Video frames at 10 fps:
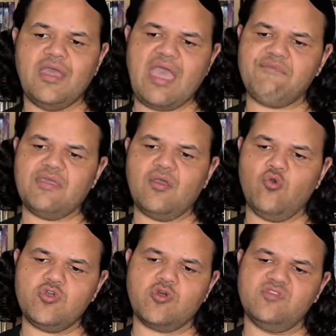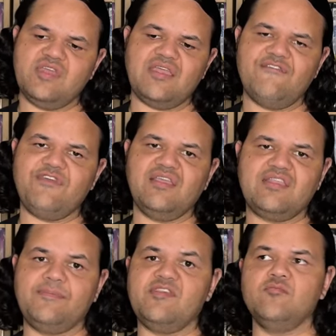having all your content at your
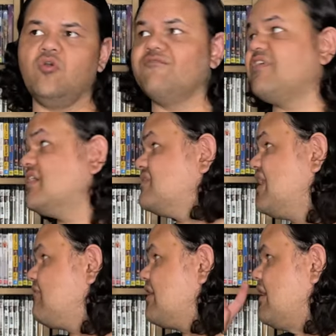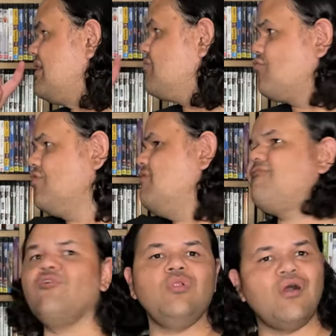fingertips is more convenient than having a
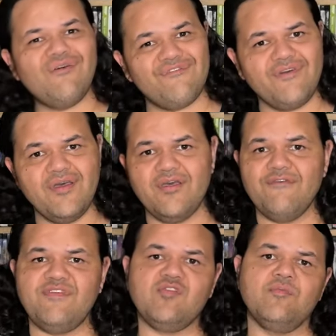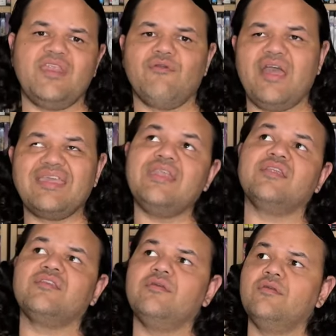room full of physical media. I get
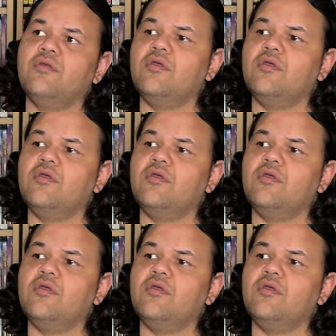it.